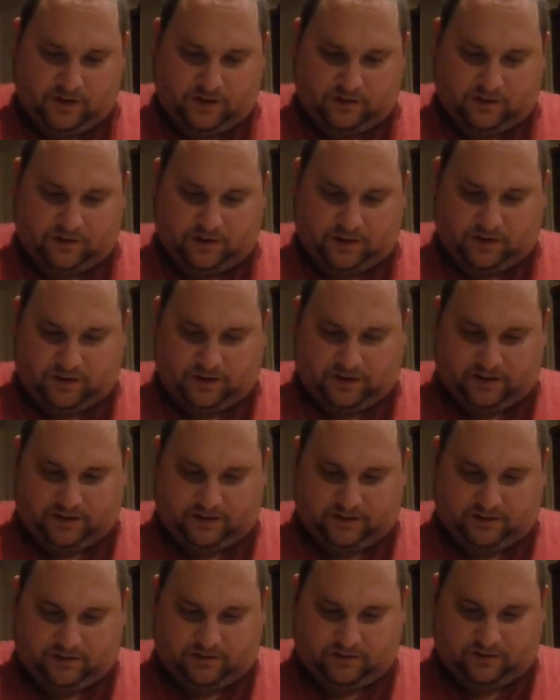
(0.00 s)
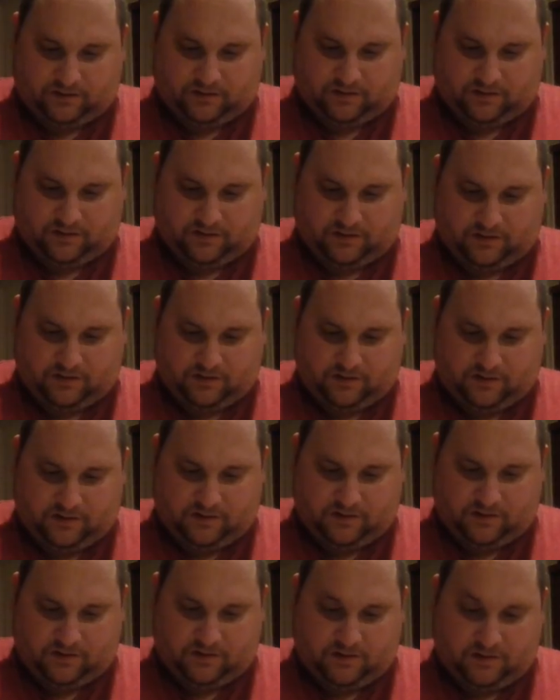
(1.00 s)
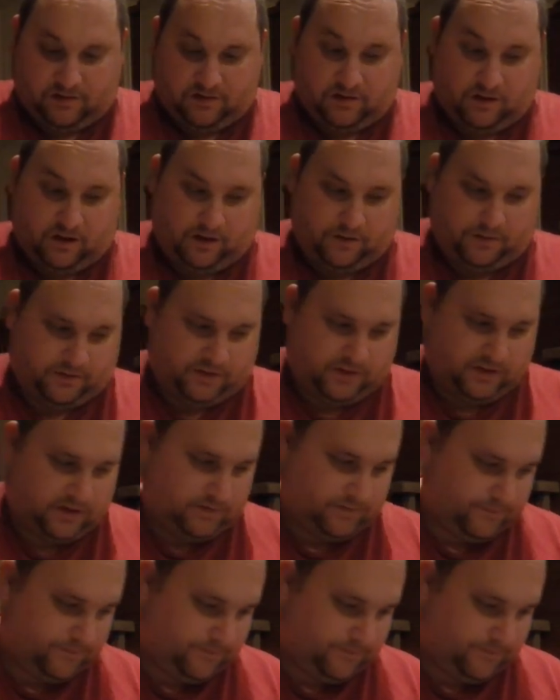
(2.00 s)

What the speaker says: to do this. Hopefully.